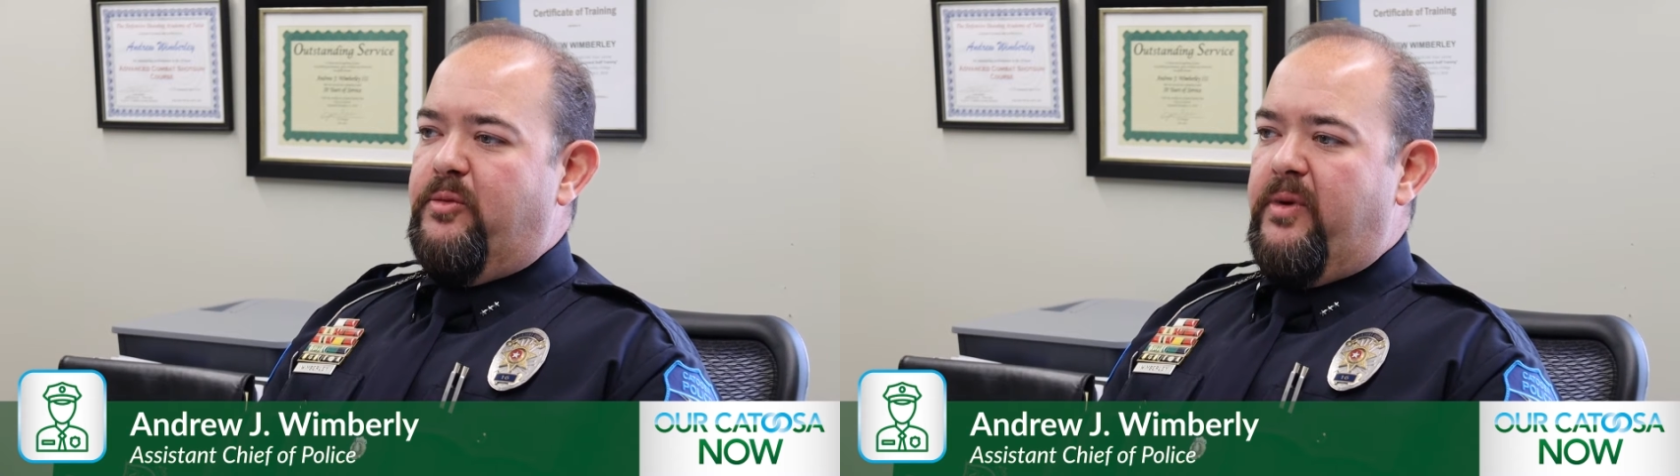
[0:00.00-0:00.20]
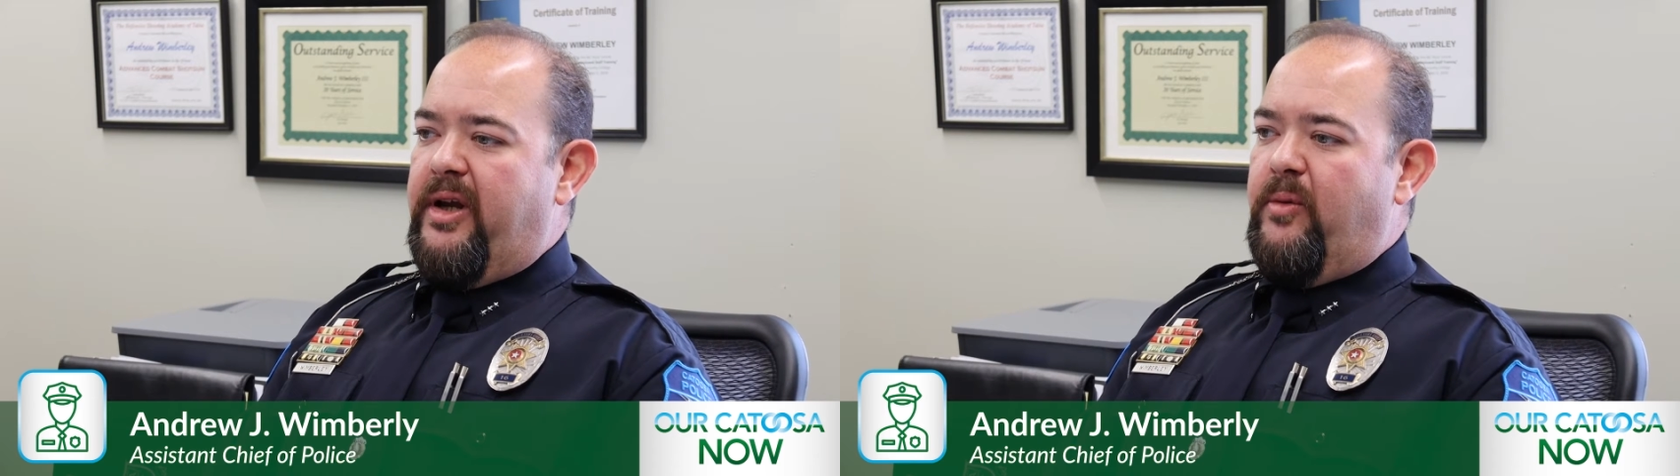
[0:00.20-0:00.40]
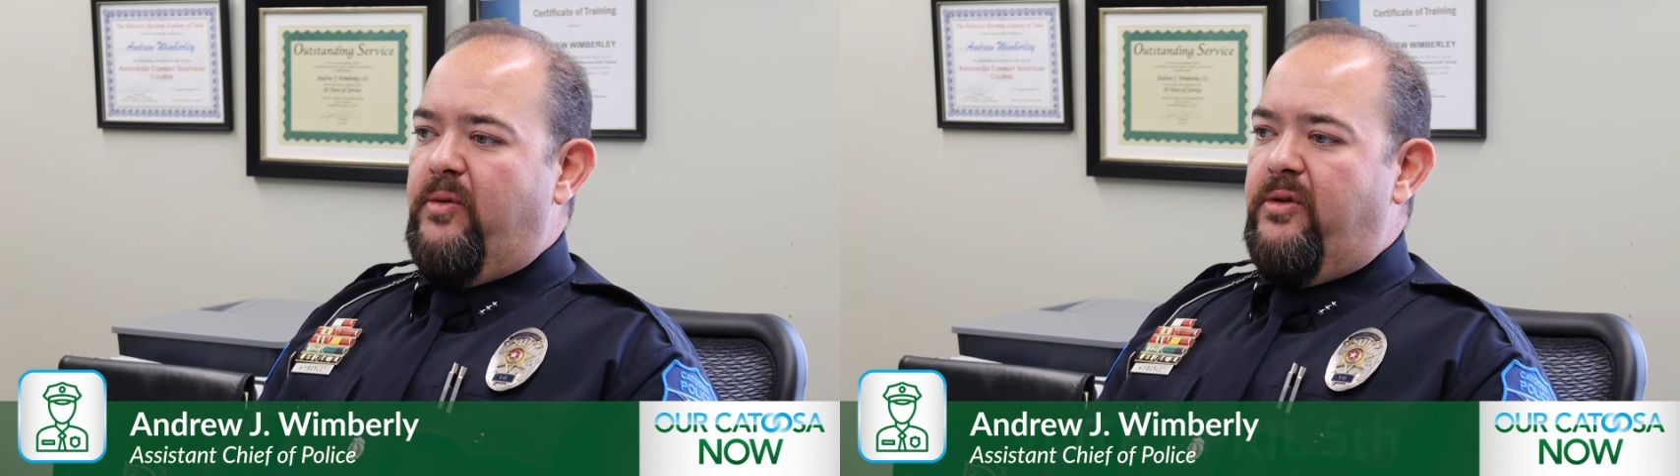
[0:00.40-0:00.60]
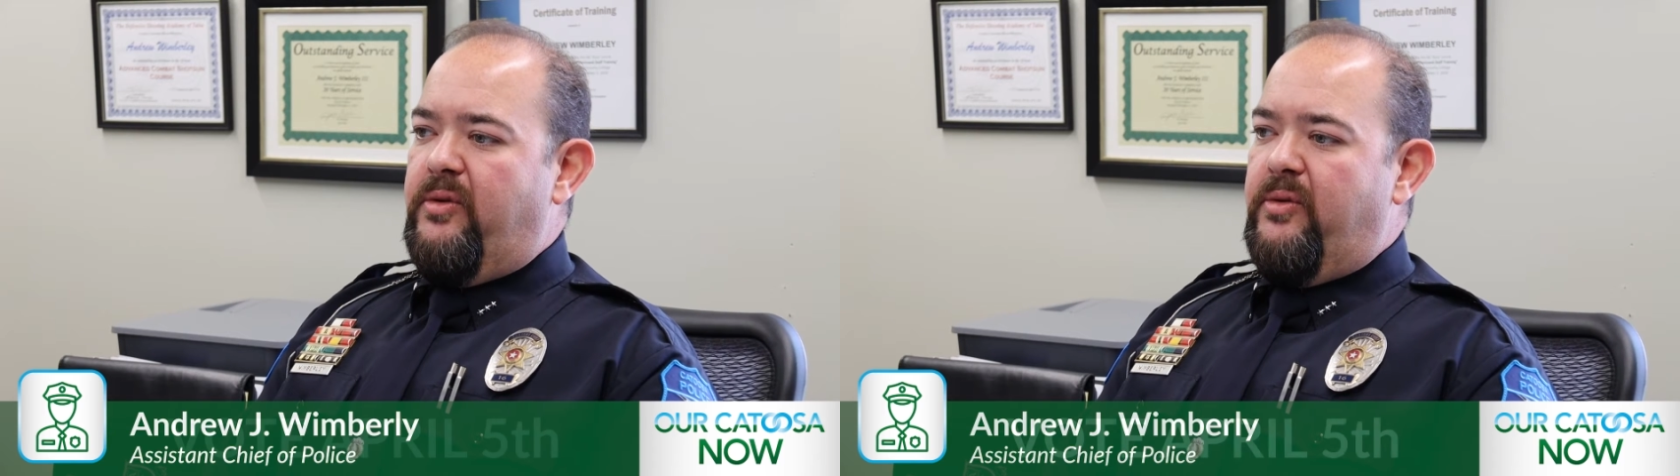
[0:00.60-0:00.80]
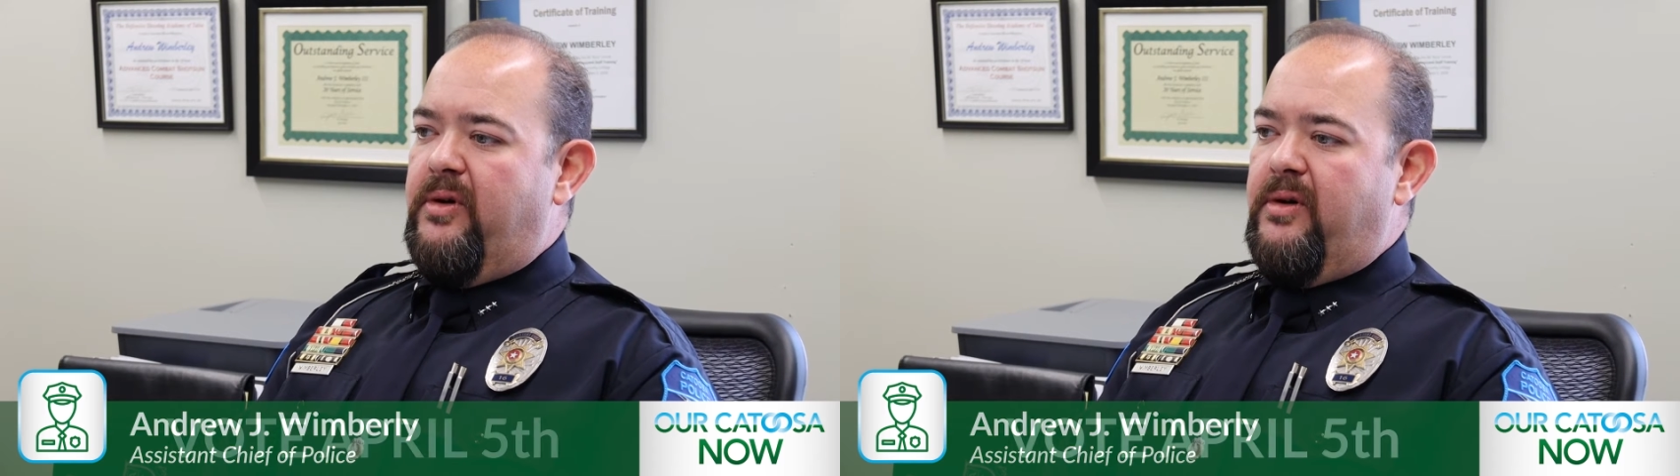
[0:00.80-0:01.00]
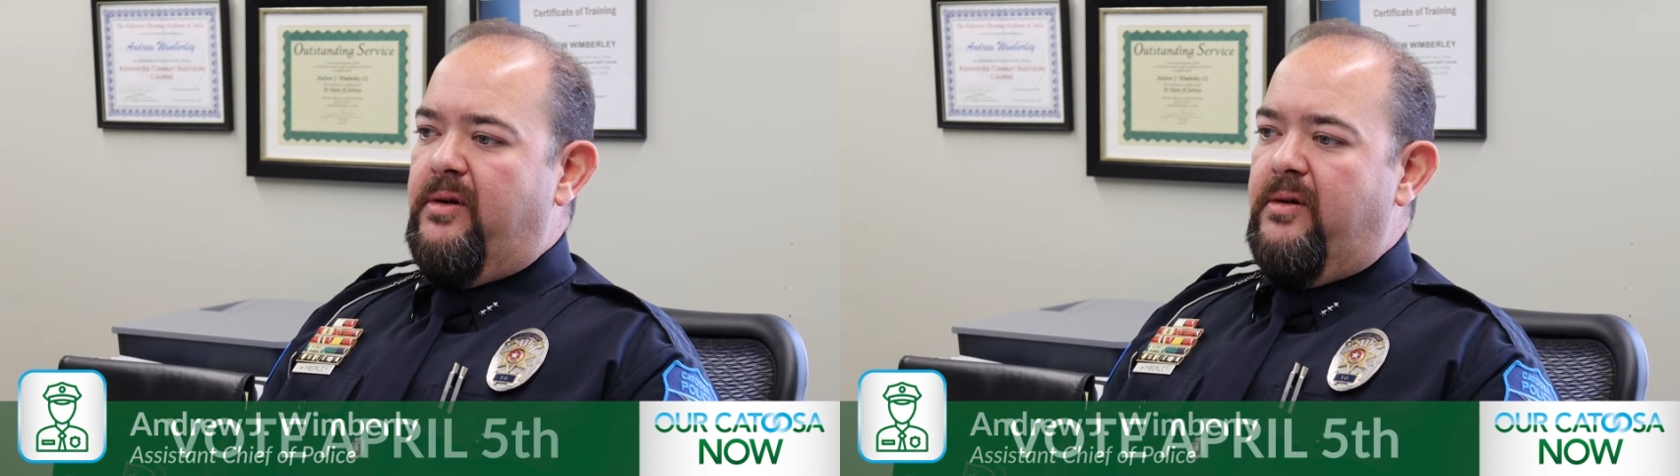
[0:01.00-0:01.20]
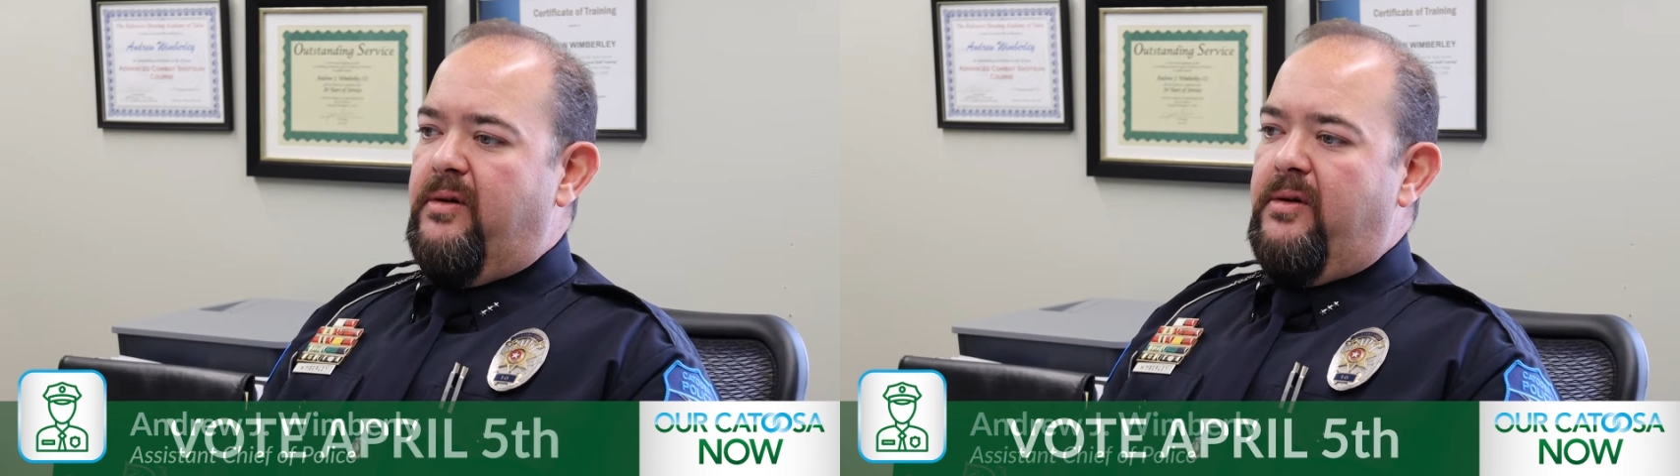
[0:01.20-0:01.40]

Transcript: been able to